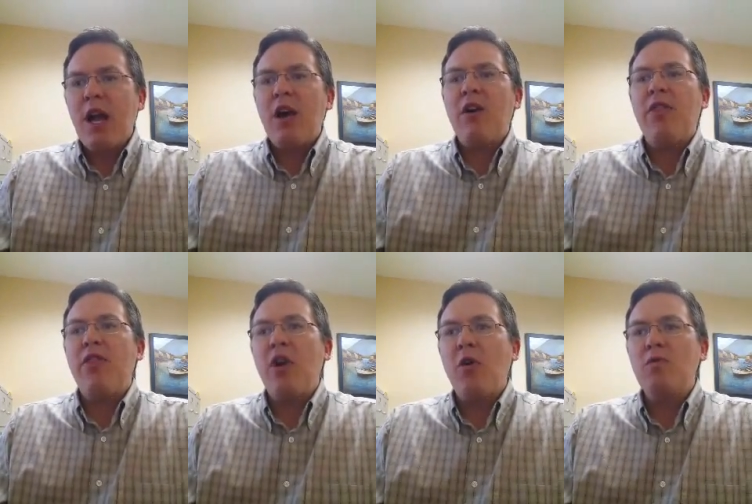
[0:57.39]
uh,
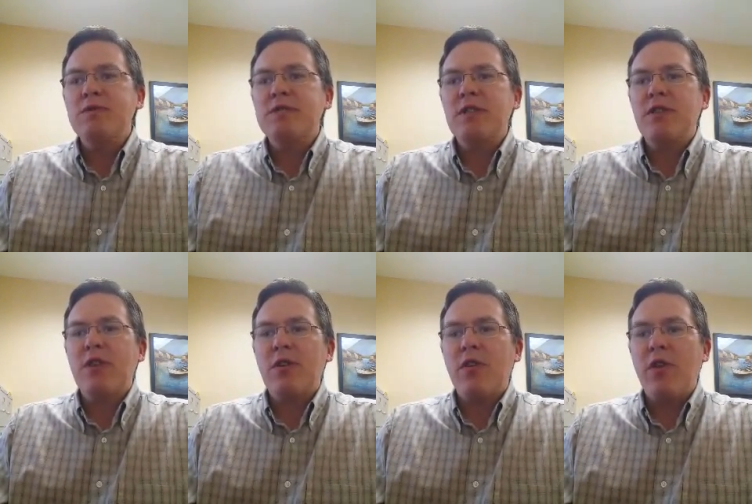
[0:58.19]
those
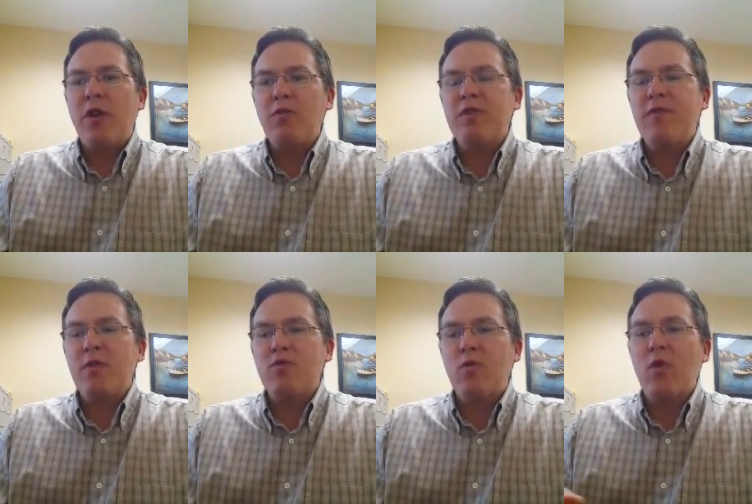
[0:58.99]
the, the, those
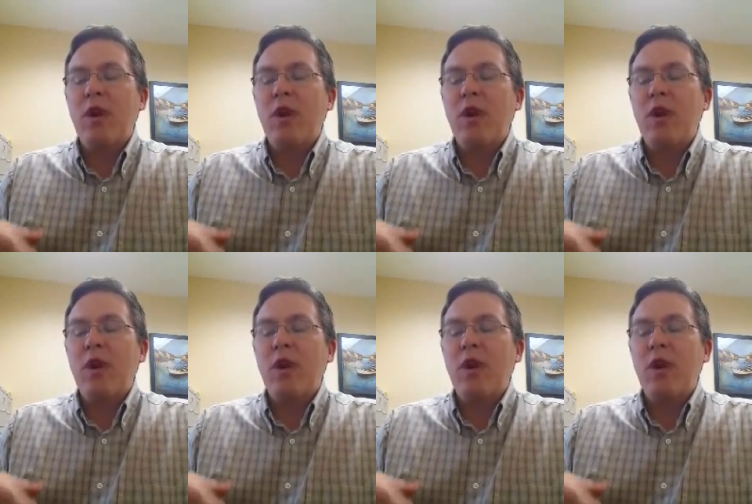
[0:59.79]
fuels will